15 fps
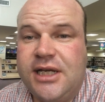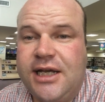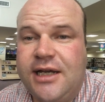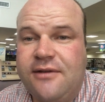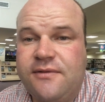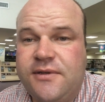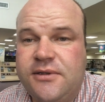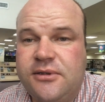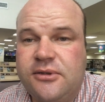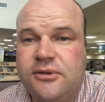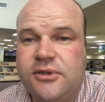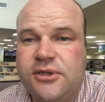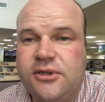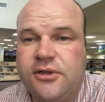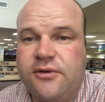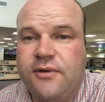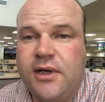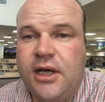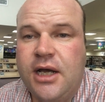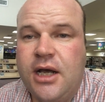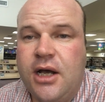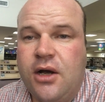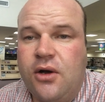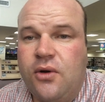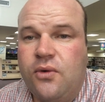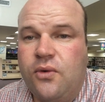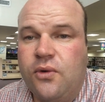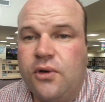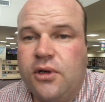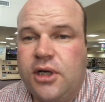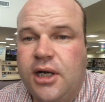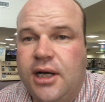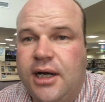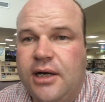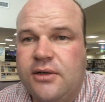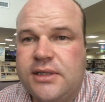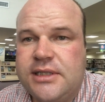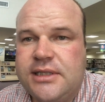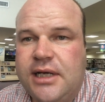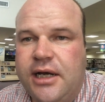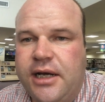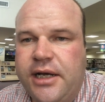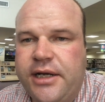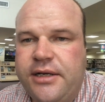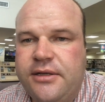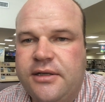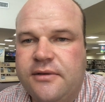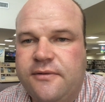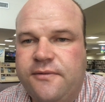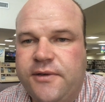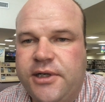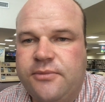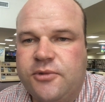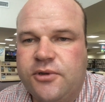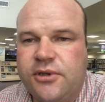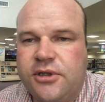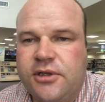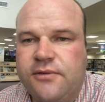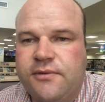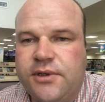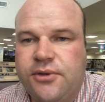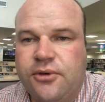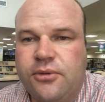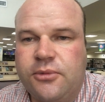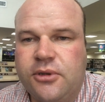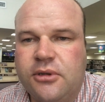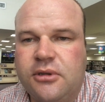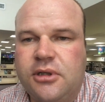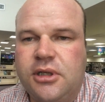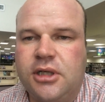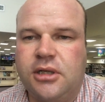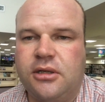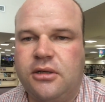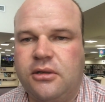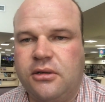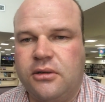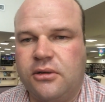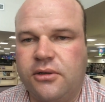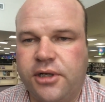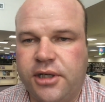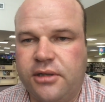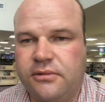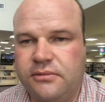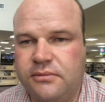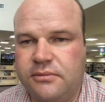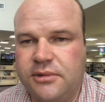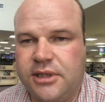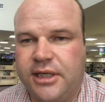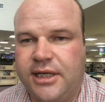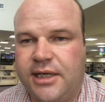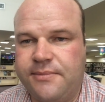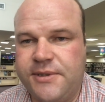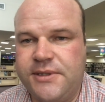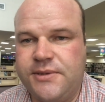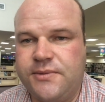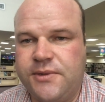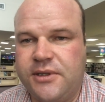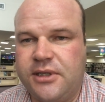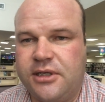have to sort of work outside the framework of a normal learning that happens with